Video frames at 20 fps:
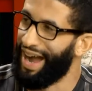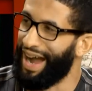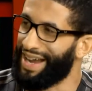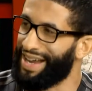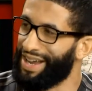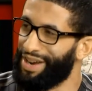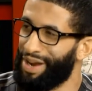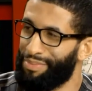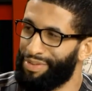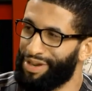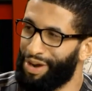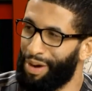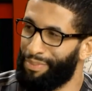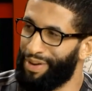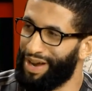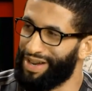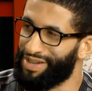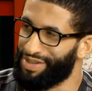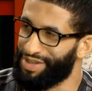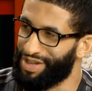cannot be
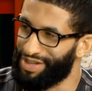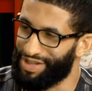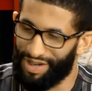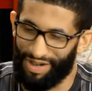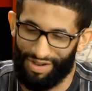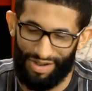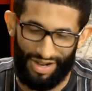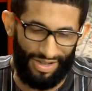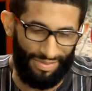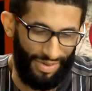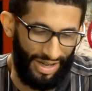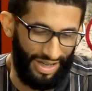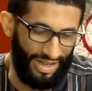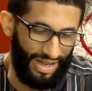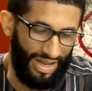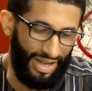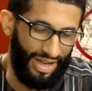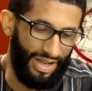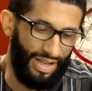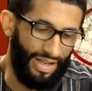compared to such mm. a great man.
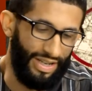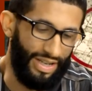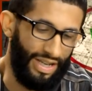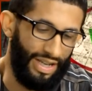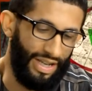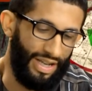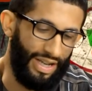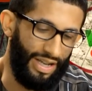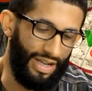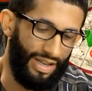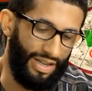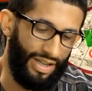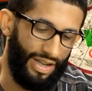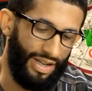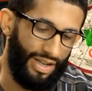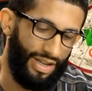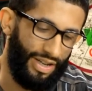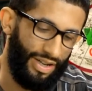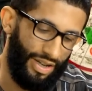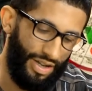Mm. The,
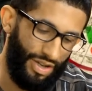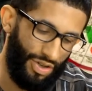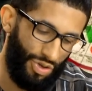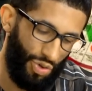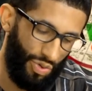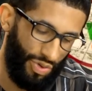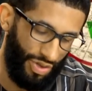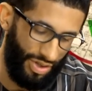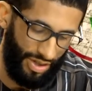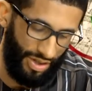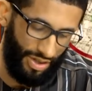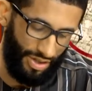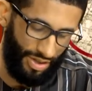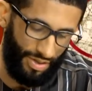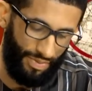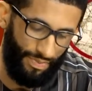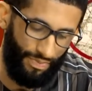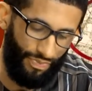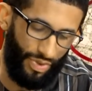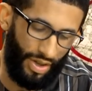the issue is
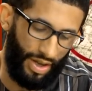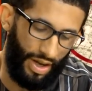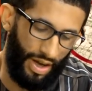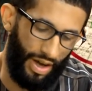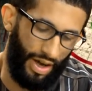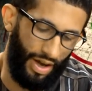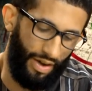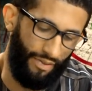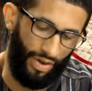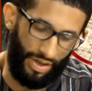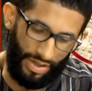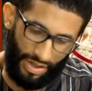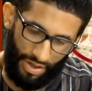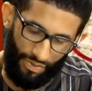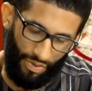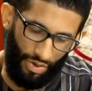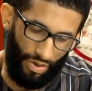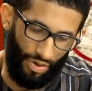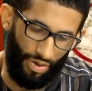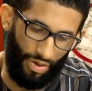this. Uh, first
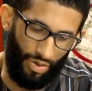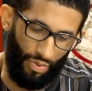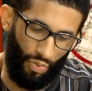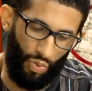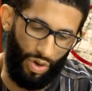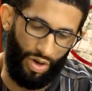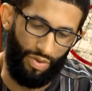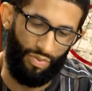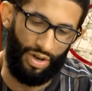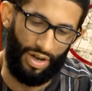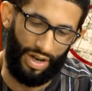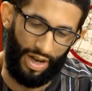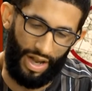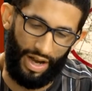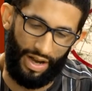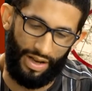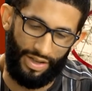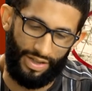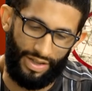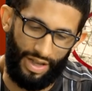of all, we
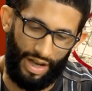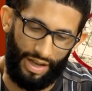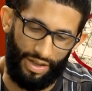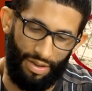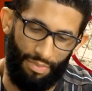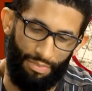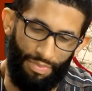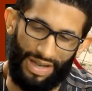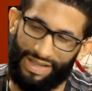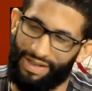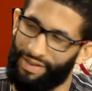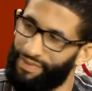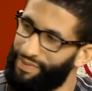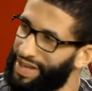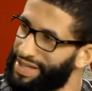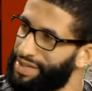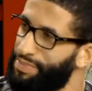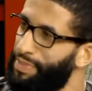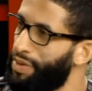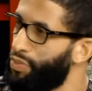realize that the best
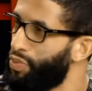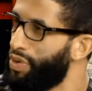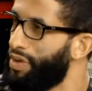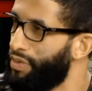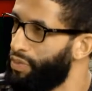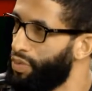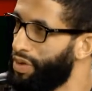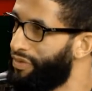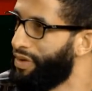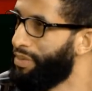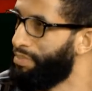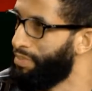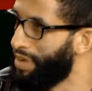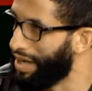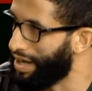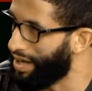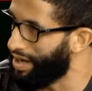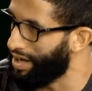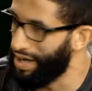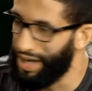investment we, we
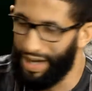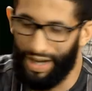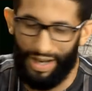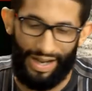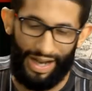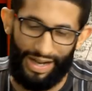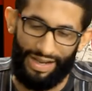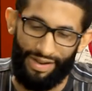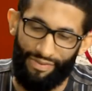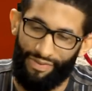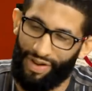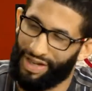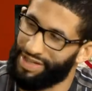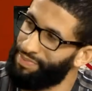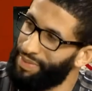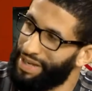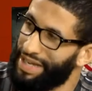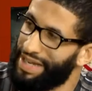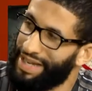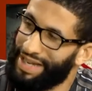make is the
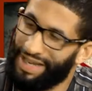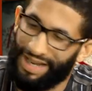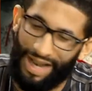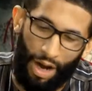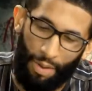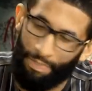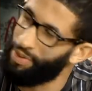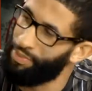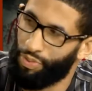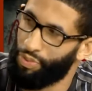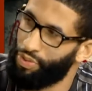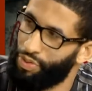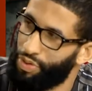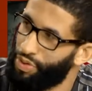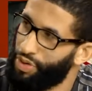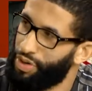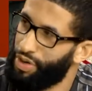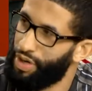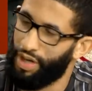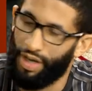investment in our people.
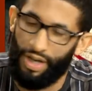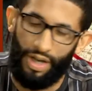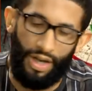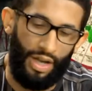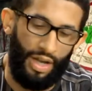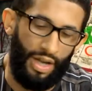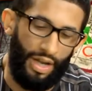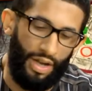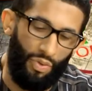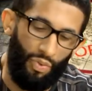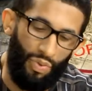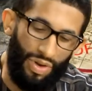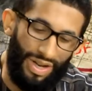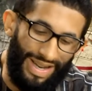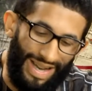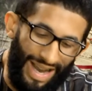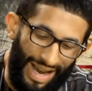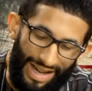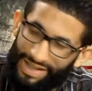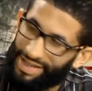Mm. We
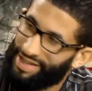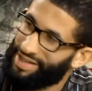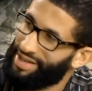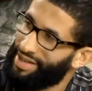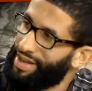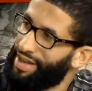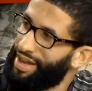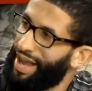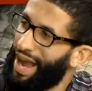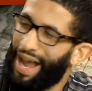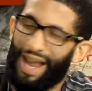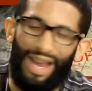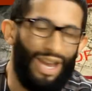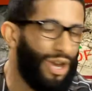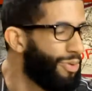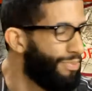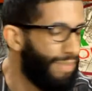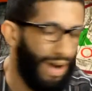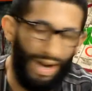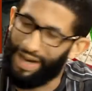human capital development.
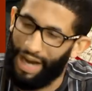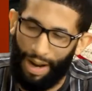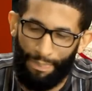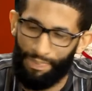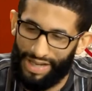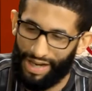Human capital